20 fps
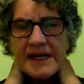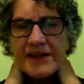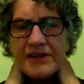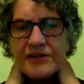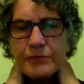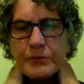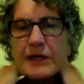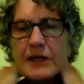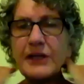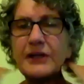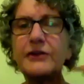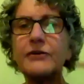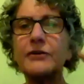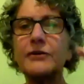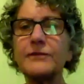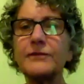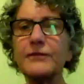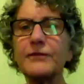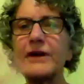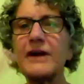it's really
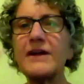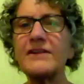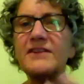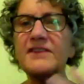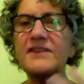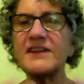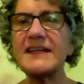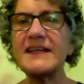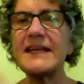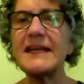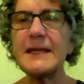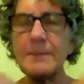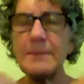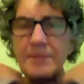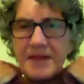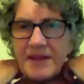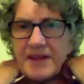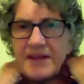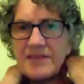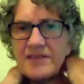good for us to
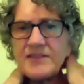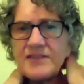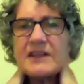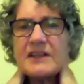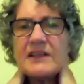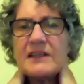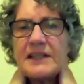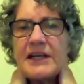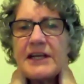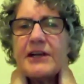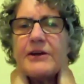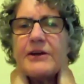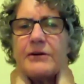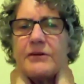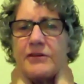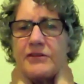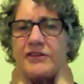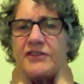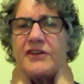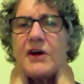keep these
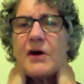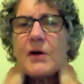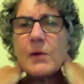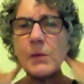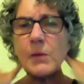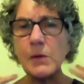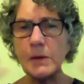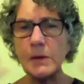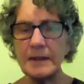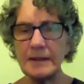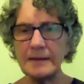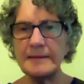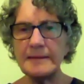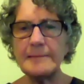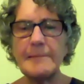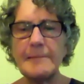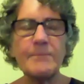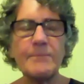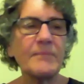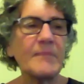clear. So
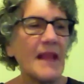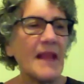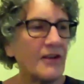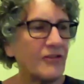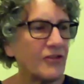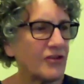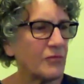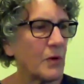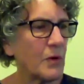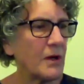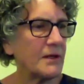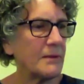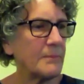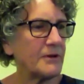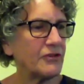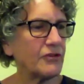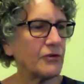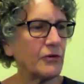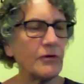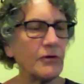I just wanted to
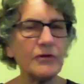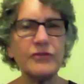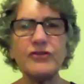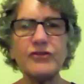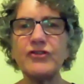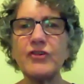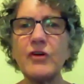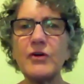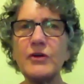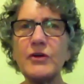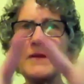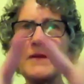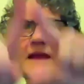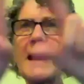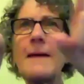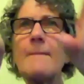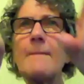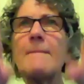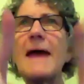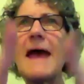be sure and show you
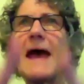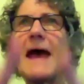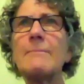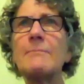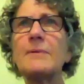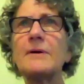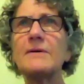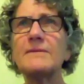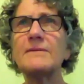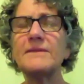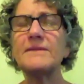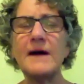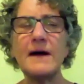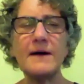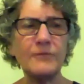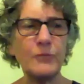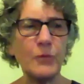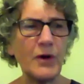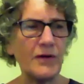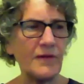that map of
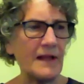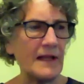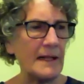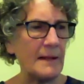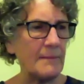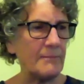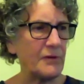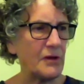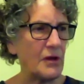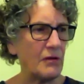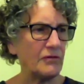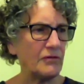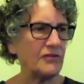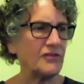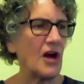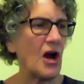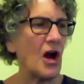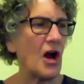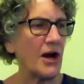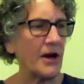where the lymph
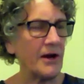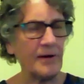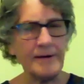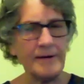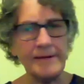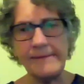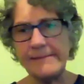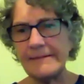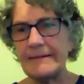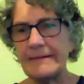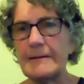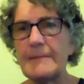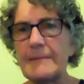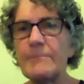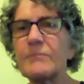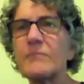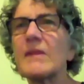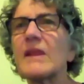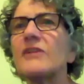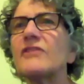nodes are.
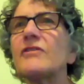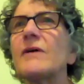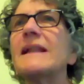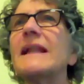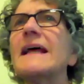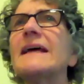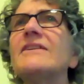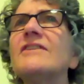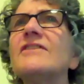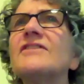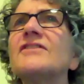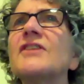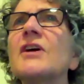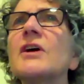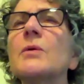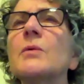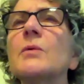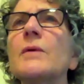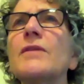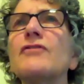So I'd like to
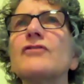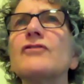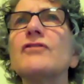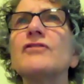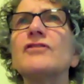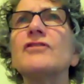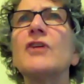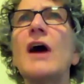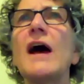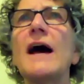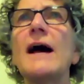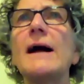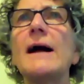start with just